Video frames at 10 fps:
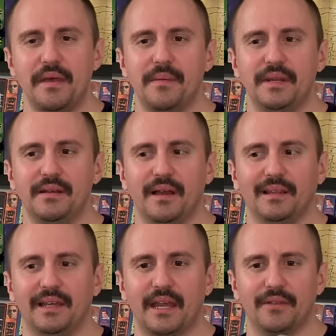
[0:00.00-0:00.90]
I mean, I
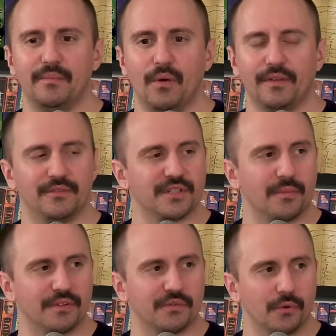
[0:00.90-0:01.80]
like how they both have their
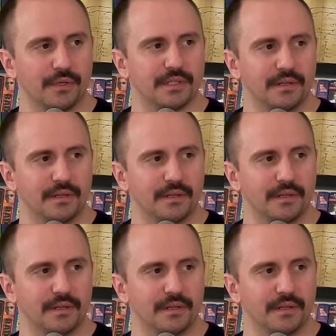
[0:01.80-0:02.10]
separate stories